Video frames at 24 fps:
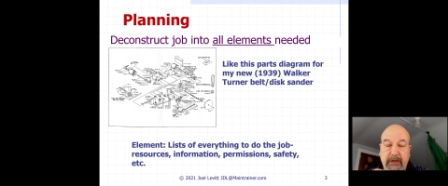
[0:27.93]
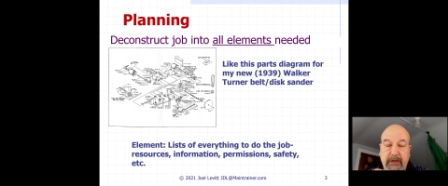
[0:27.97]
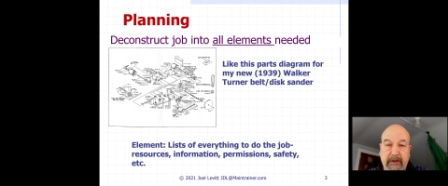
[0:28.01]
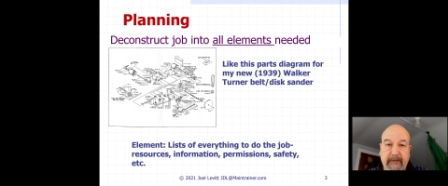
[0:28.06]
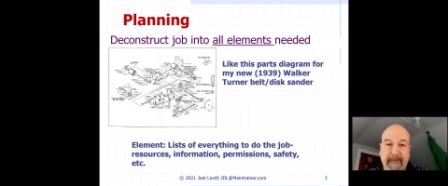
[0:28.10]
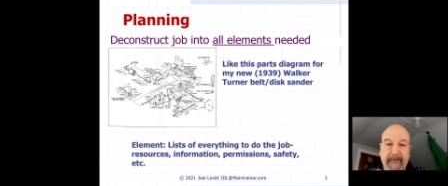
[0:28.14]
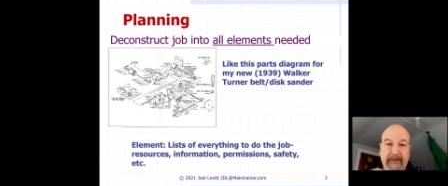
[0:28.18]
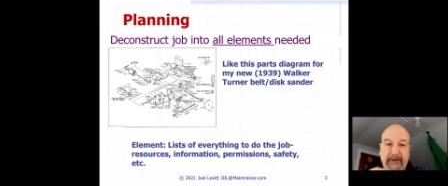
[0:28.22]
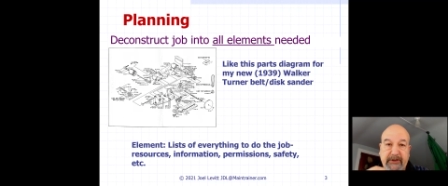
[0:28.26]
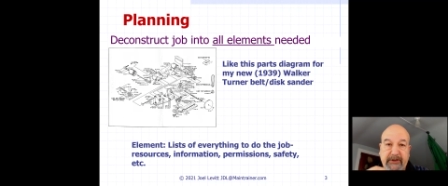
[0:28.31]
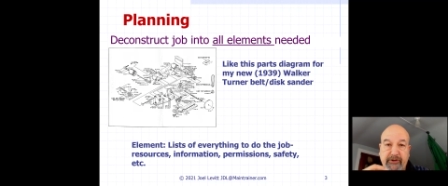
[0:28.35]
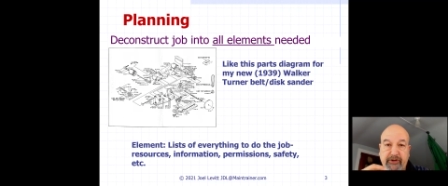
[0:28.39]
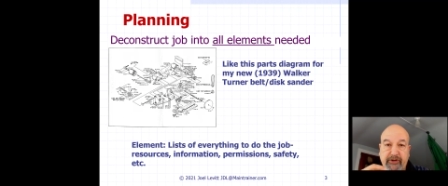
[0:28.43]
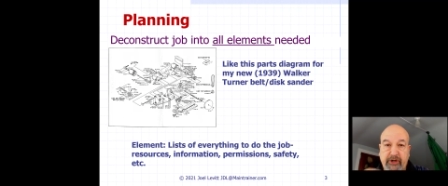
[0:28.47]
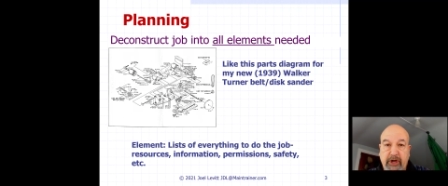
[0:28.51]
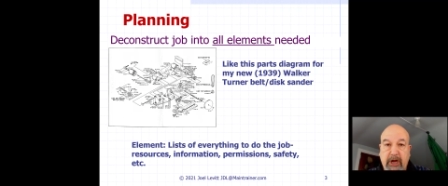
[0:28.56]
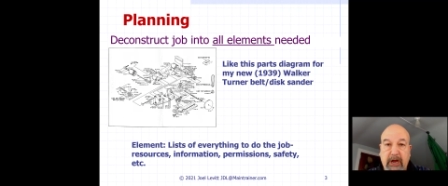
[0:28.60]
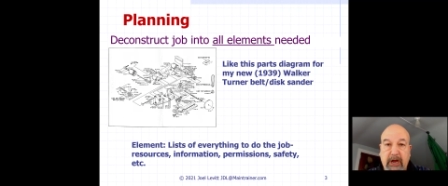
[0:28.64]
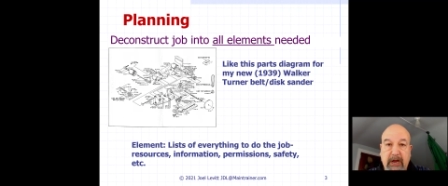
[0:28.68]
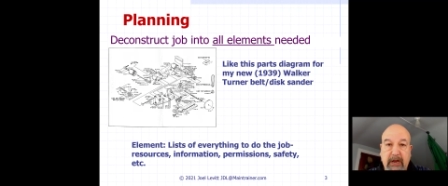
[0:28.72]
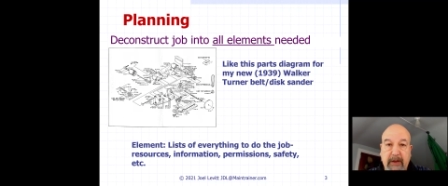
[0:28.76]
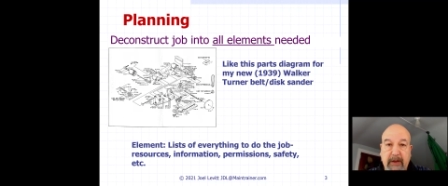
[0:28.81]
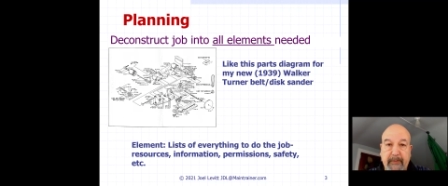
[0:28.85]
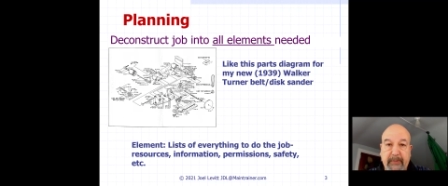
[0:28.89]
of the
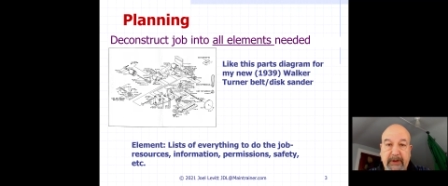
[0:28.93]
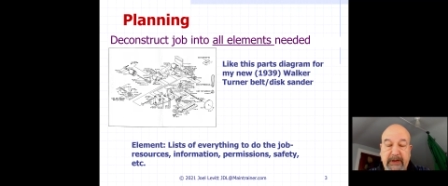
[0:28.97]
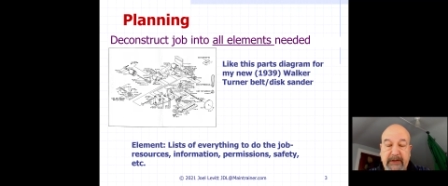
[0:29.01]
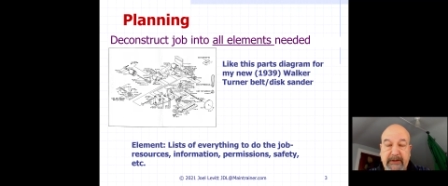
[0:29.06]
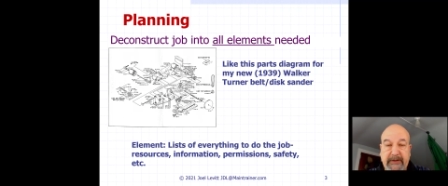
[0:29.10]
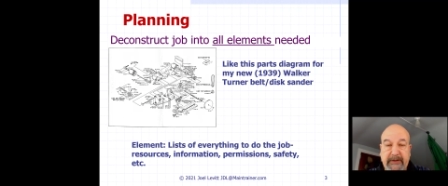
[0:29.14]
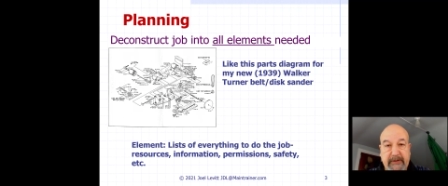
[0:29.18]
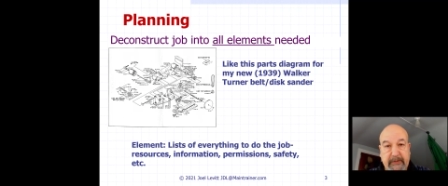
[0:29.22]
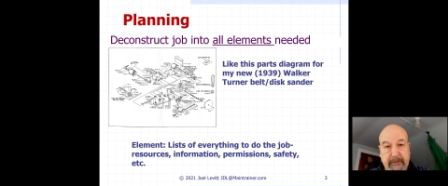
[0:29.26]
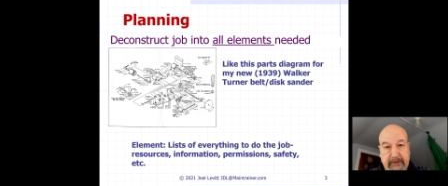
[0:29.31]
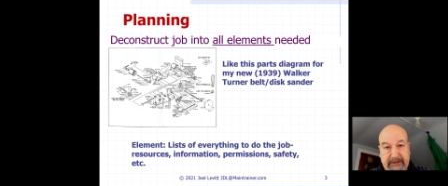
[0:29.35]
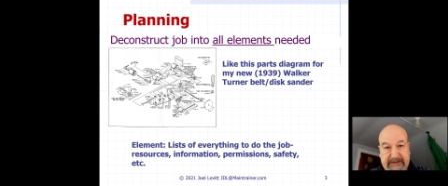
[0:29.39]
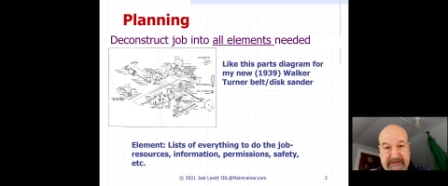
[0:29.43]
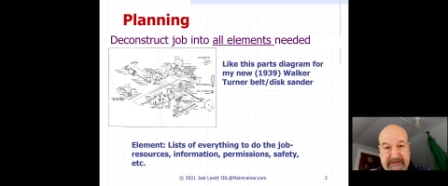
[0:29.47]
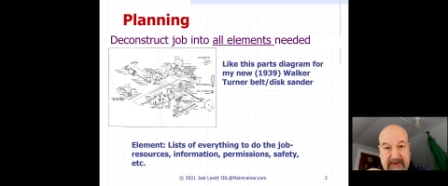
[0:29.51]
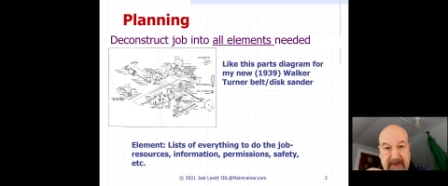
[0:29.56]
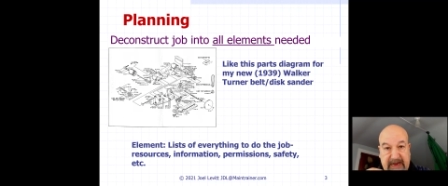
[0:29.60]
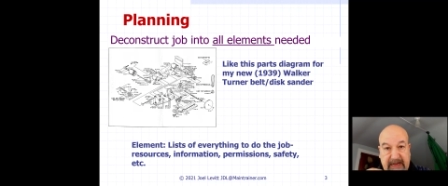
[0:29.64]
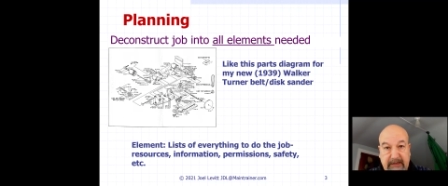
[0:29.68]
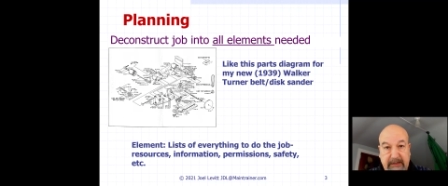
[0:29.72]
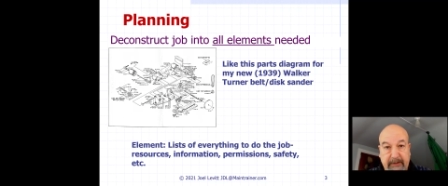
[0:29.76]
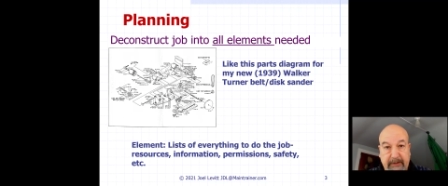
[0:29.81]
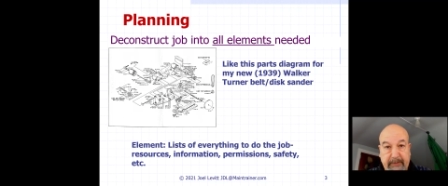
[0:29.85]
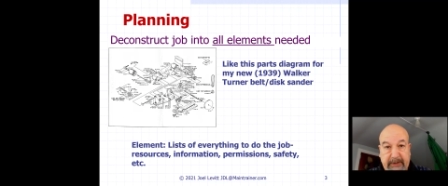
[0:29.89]
job into its
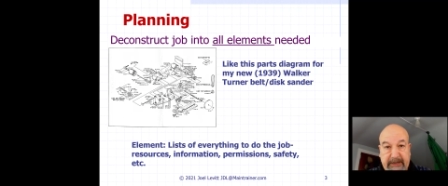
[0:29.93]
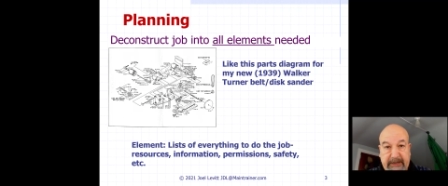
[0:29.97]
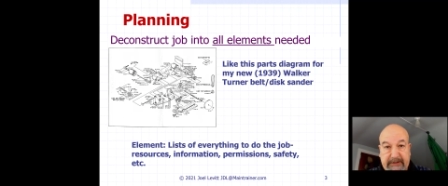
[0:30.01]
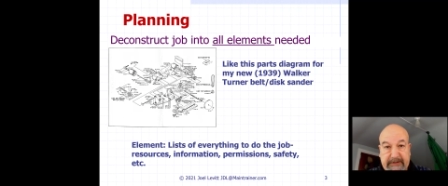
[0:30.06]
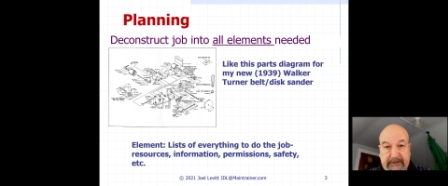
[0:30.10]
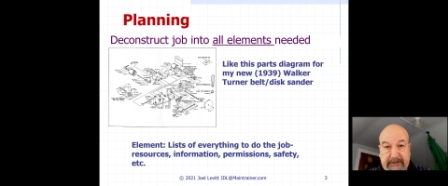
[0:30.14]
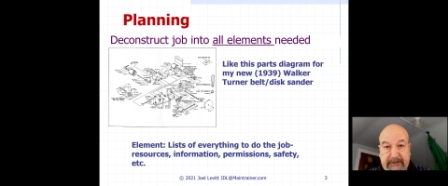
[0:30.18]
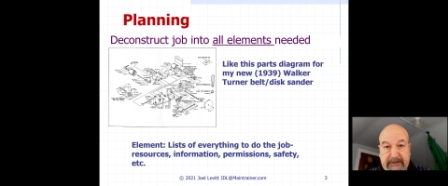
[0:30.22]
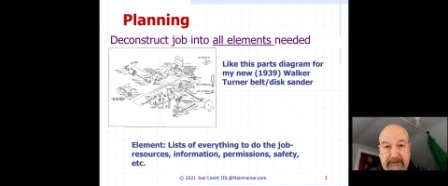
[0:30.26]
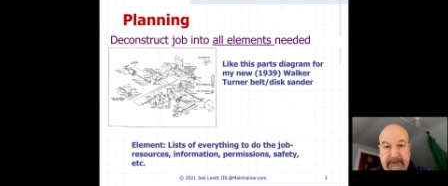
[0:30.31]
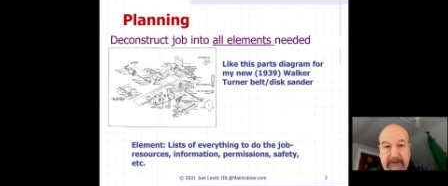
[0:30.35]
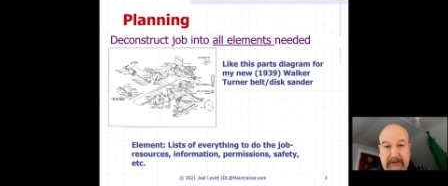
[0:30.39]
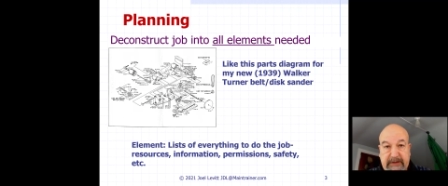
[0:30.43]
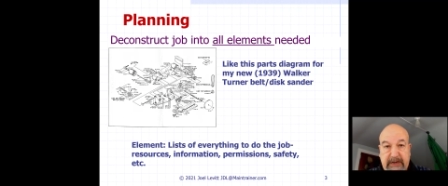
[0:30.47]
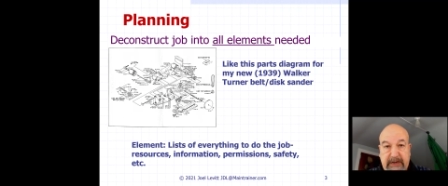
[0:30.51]
elements.